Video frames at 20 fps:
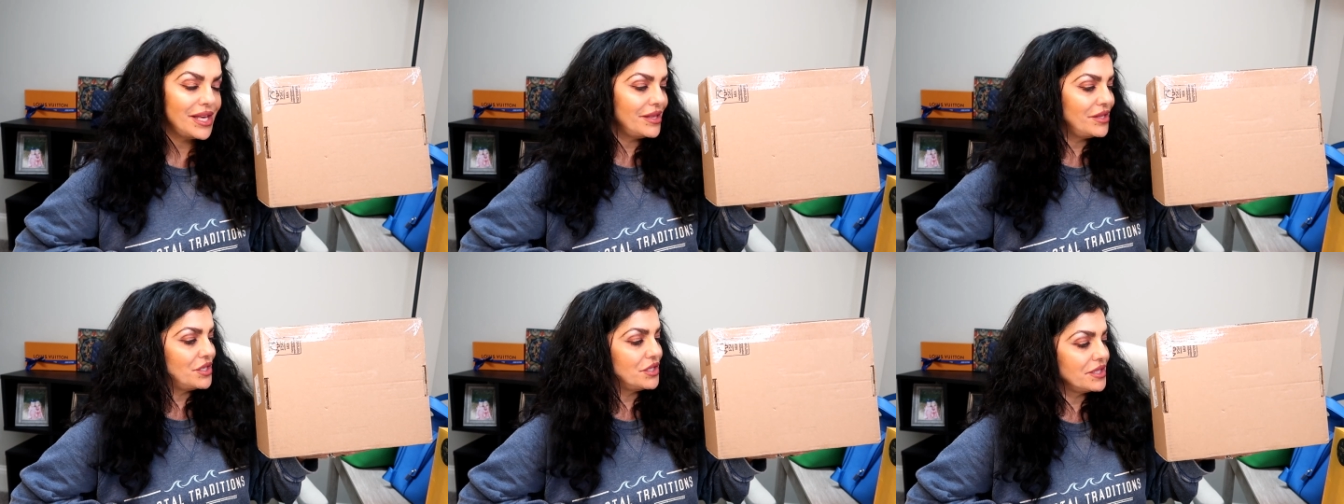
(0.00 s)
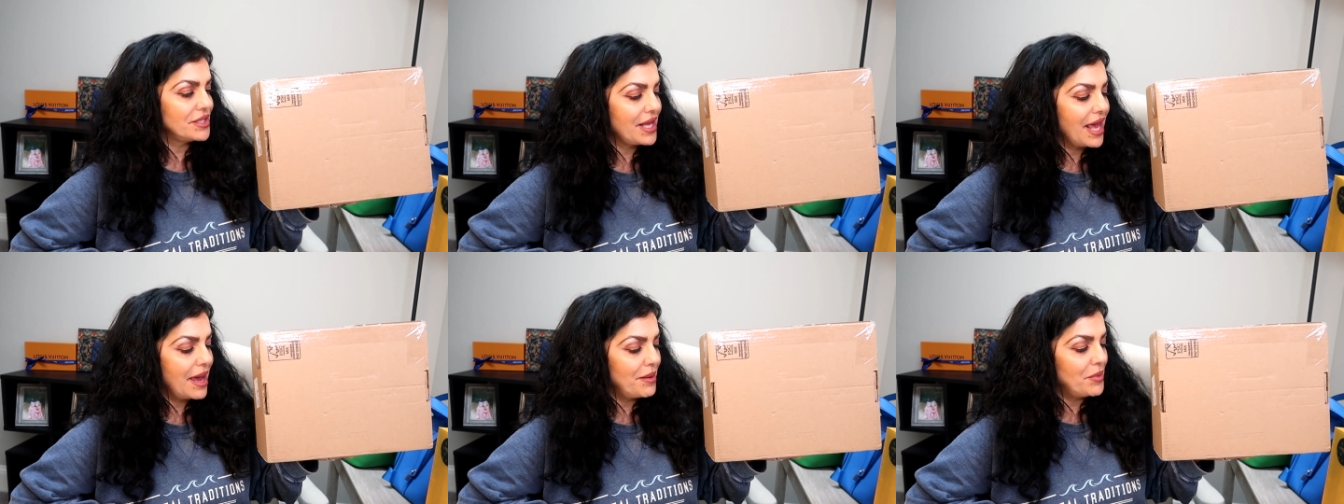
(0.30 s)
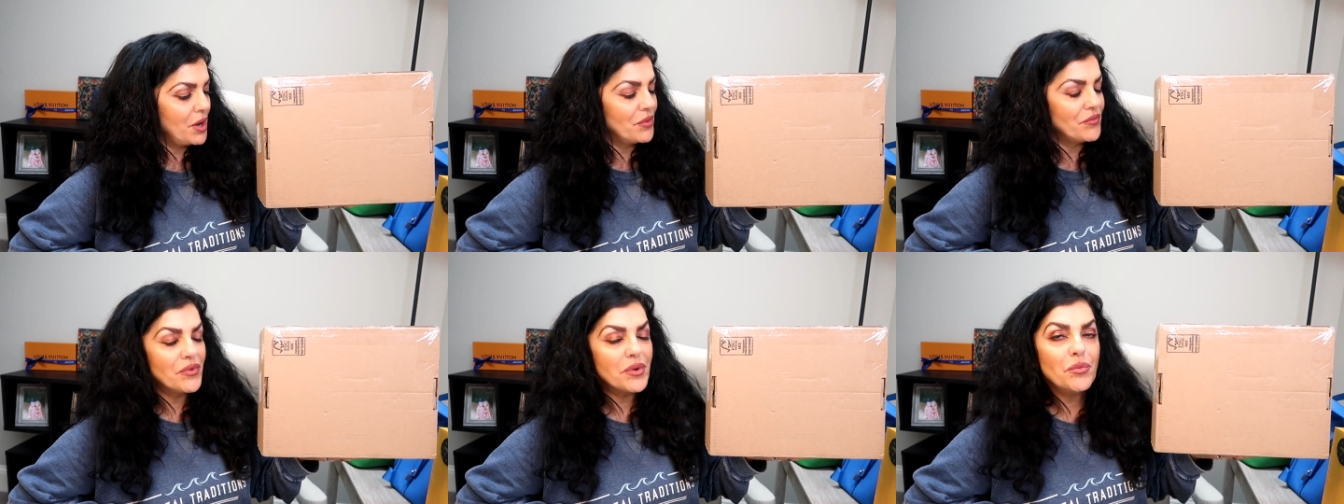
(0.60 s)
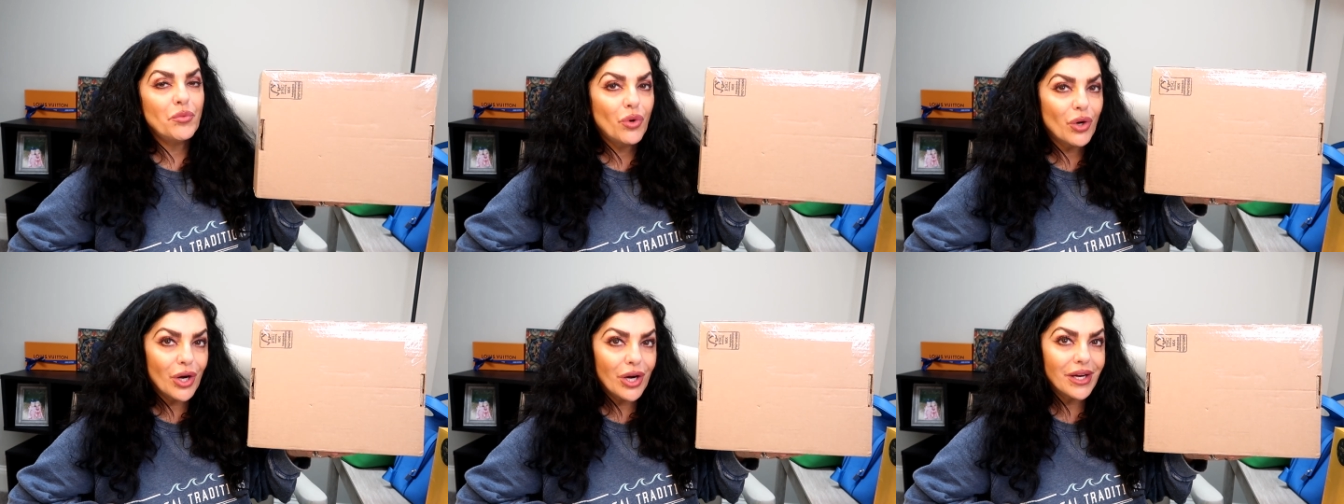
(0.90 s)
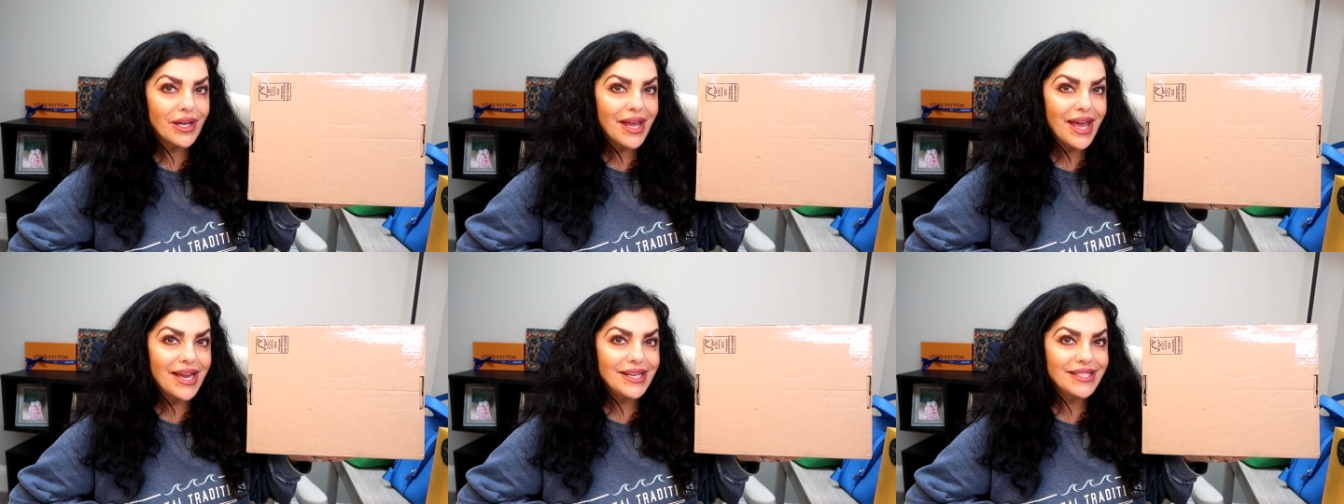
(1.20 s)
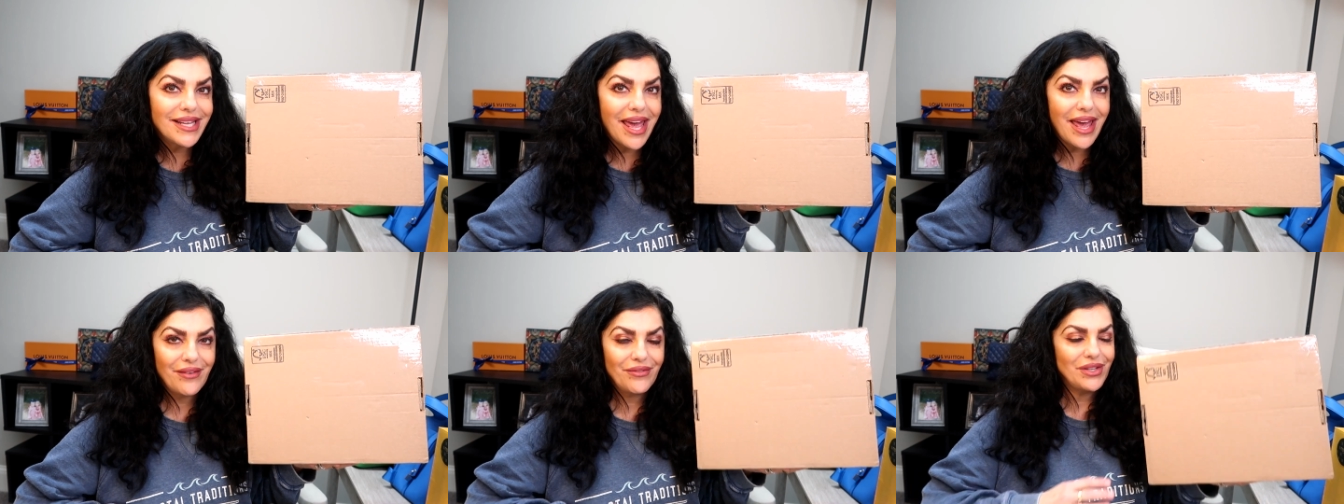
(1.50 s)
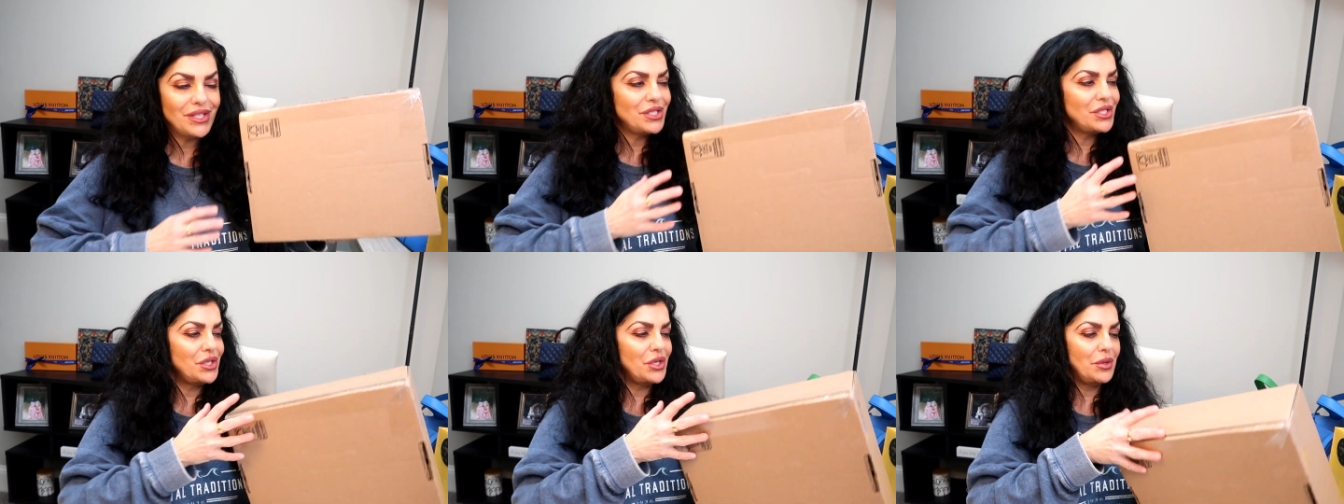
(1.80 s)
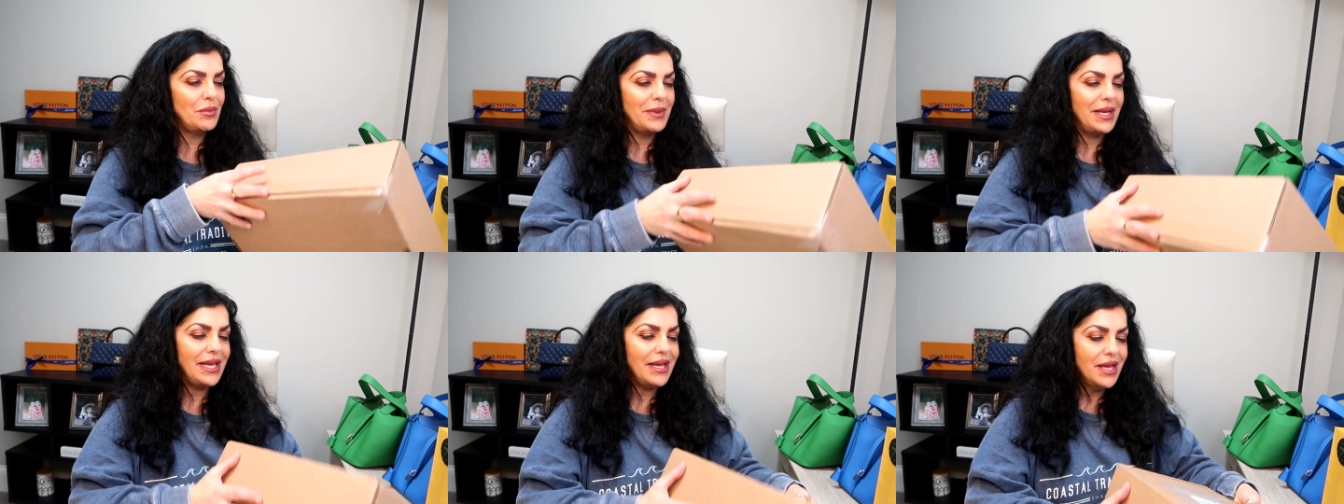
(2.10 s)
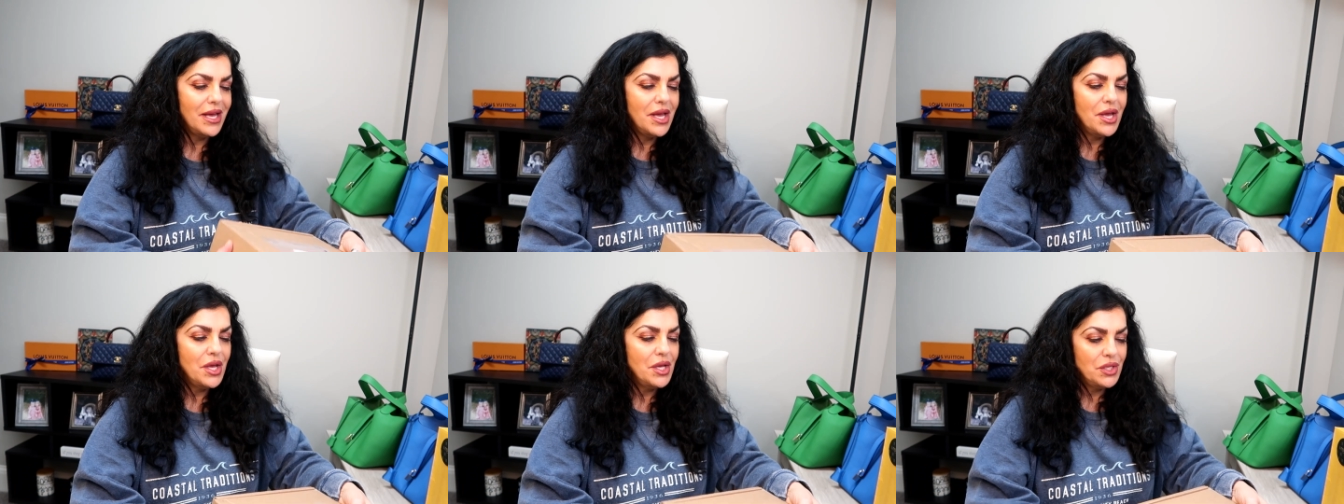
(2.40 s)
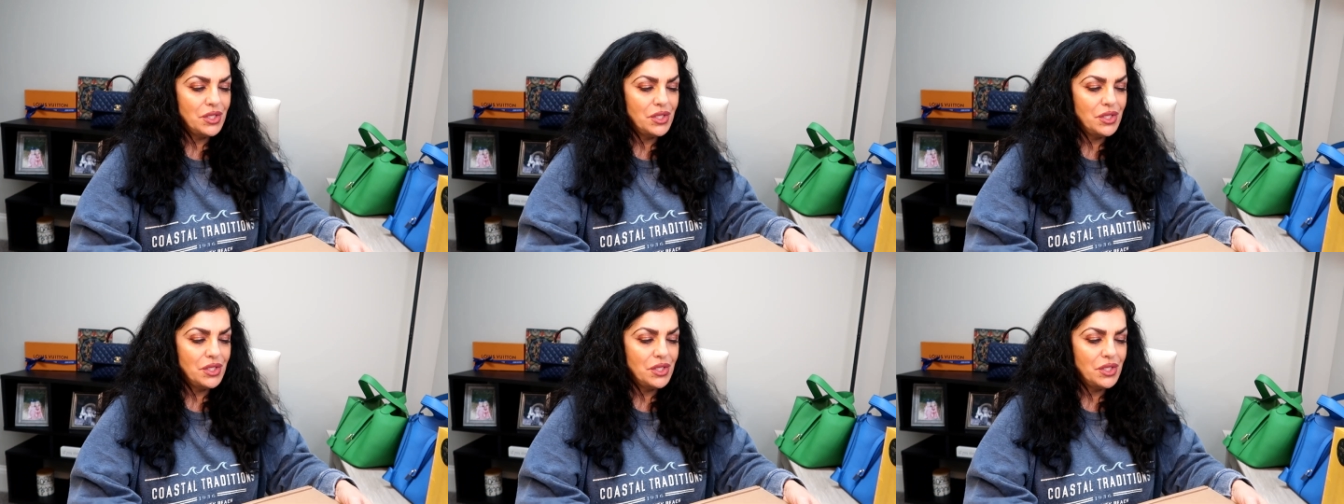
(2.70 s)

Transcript: Keith just came home from work and gave it to me.